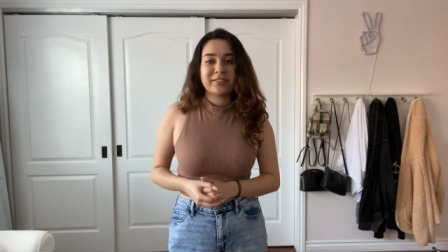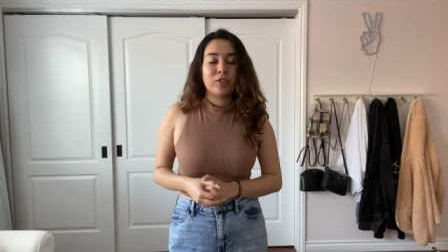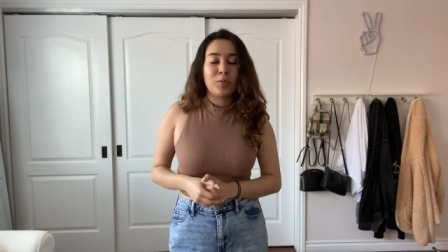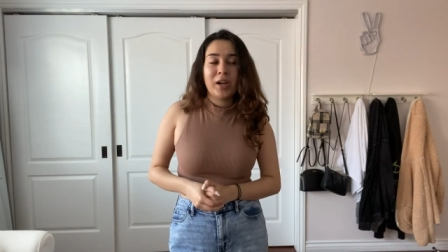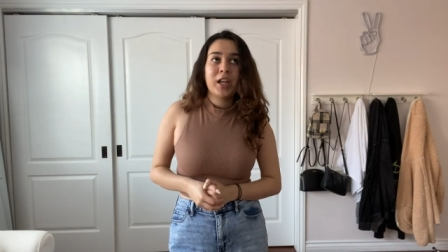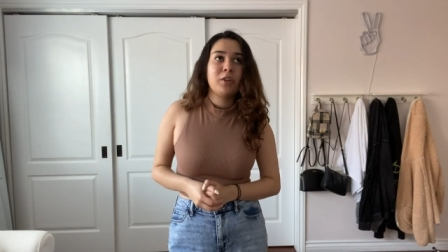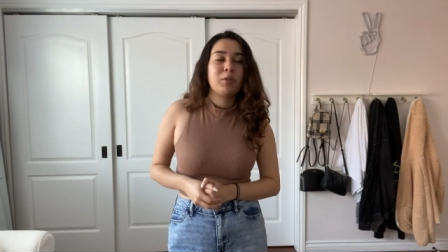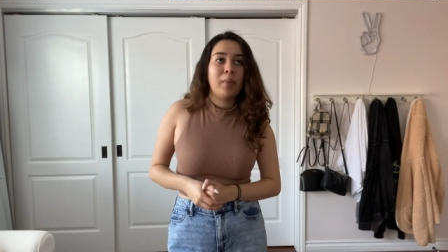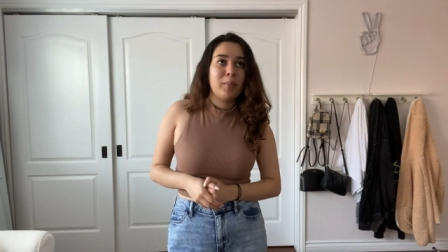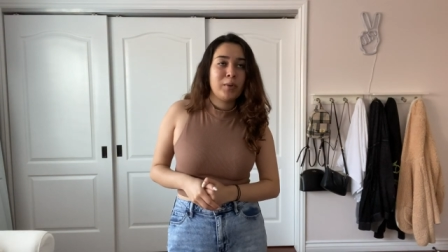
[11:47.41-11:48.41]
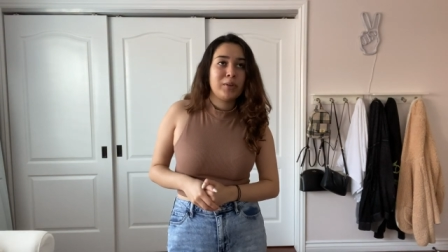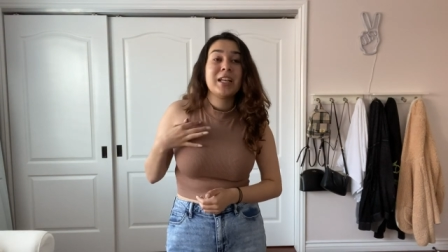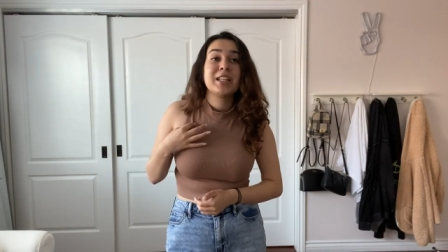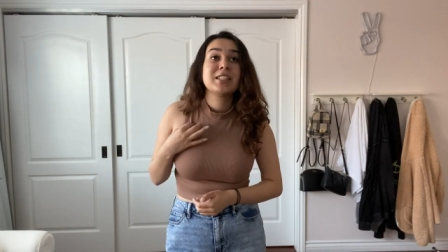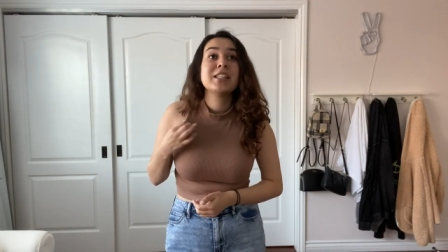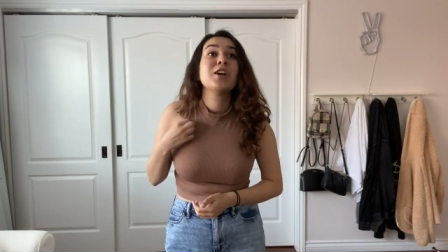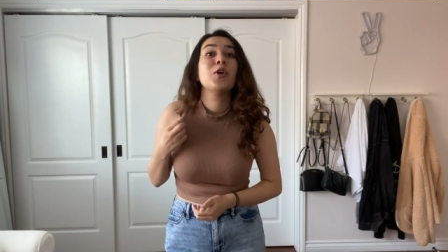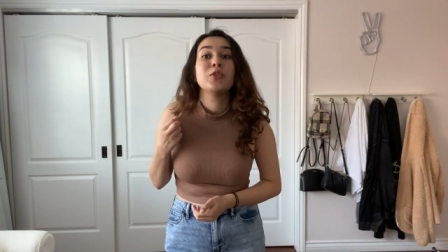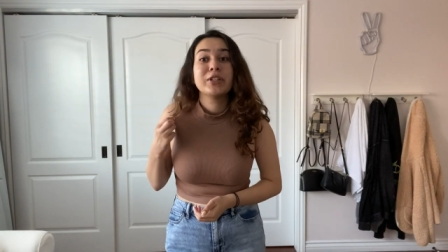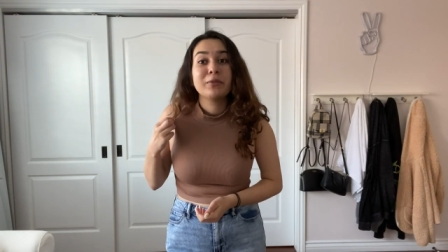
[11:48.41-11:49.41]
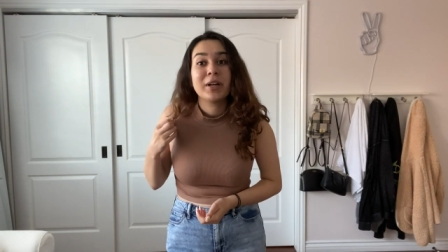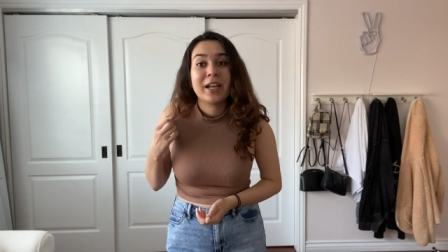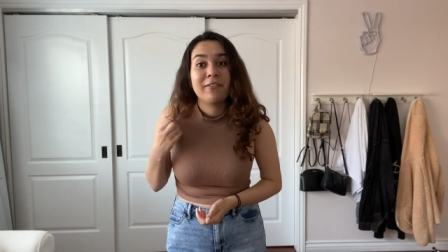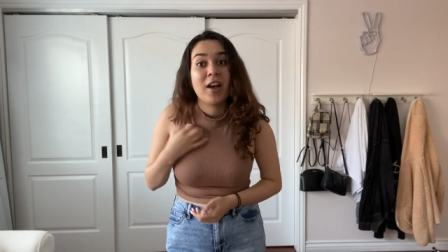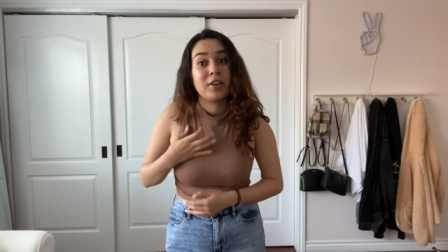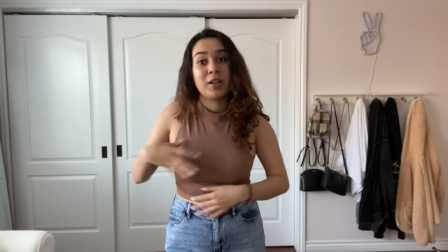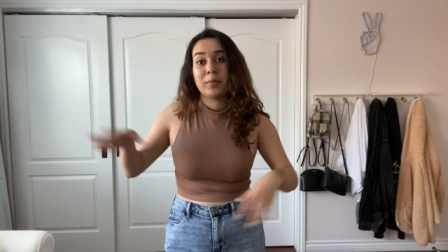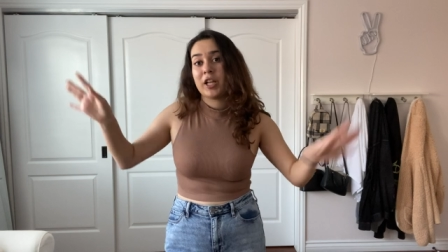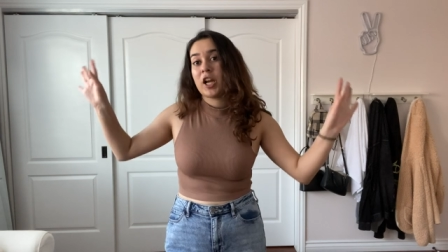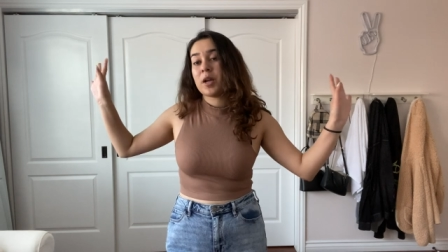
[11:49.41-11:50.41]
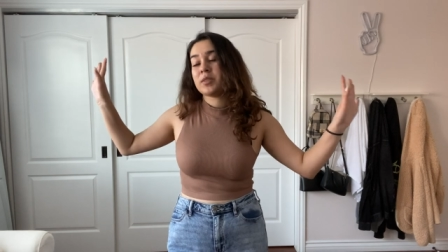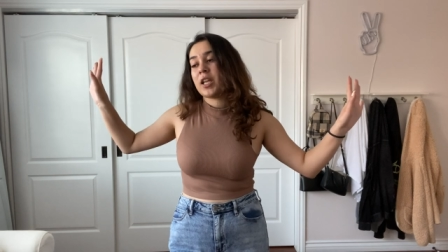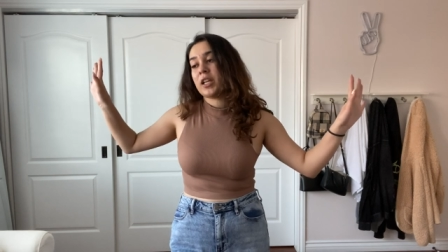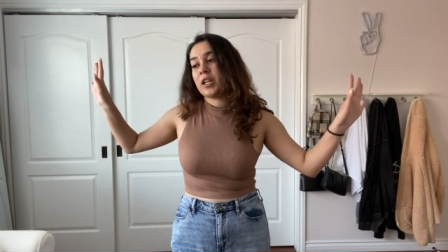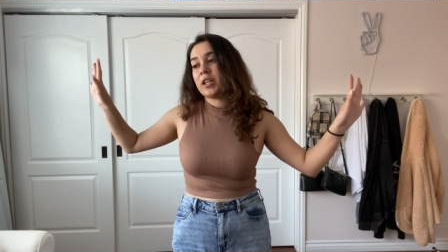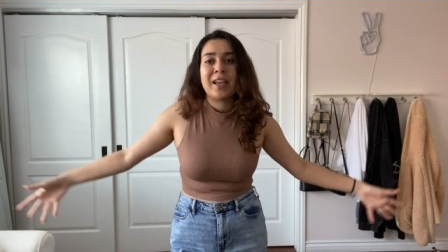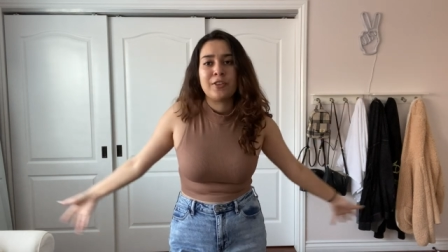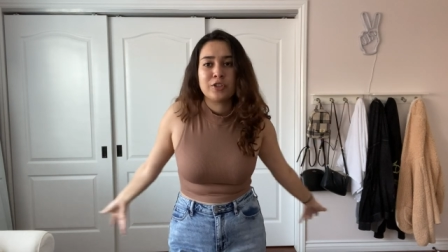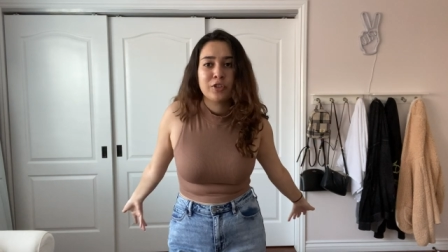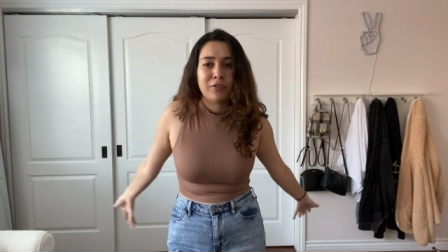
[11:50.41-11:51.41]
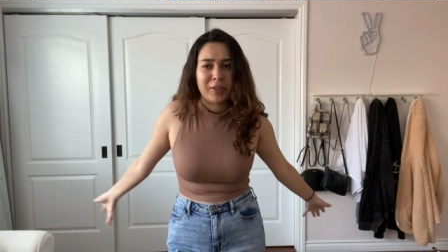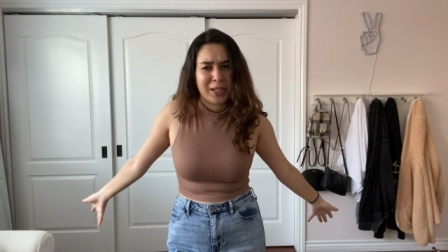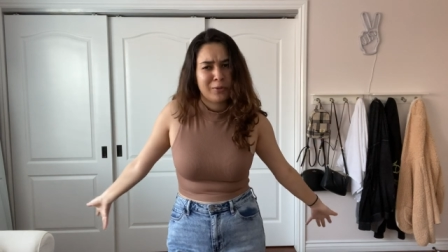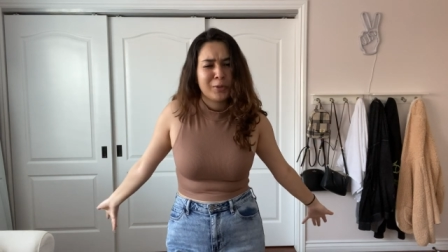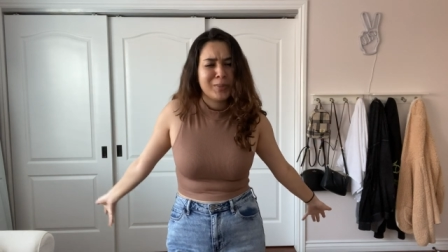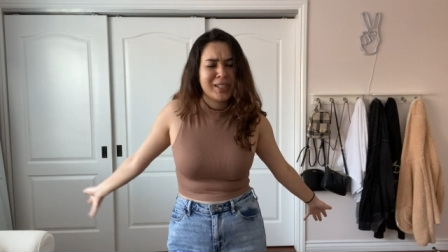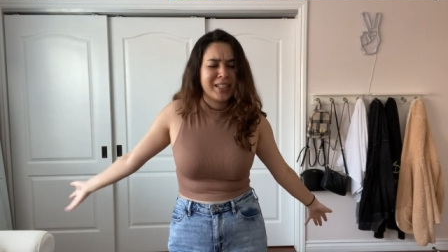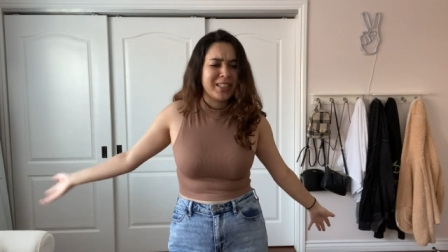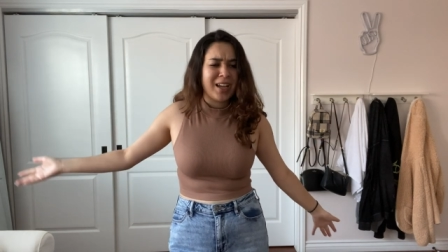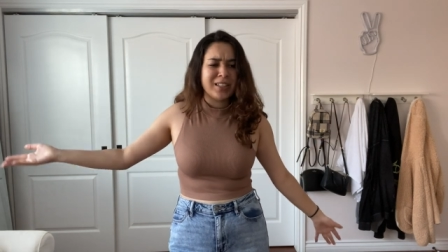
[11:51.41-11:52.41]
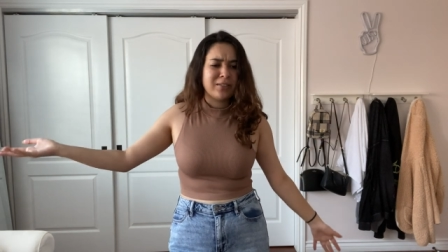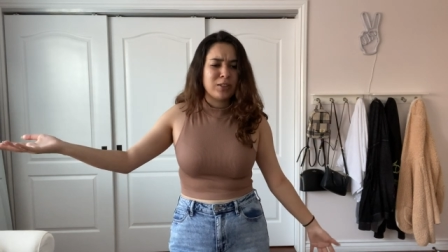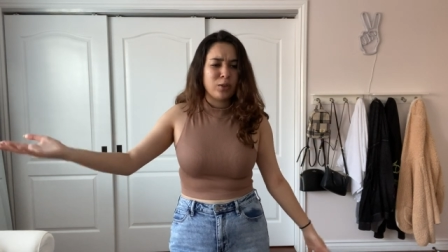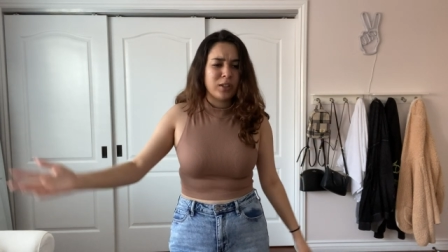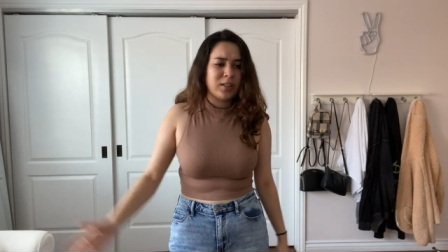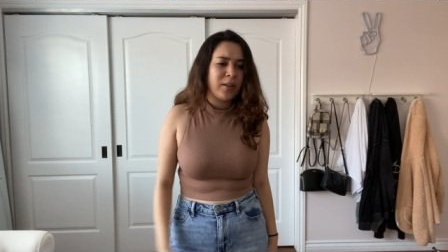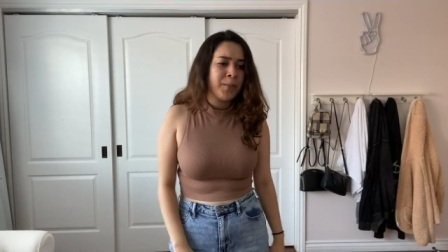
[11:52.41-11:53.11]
from what I can remember, like this is the only one I found and I'm like, I'm taking it. And there's no fitting rooms in these kinds of stores.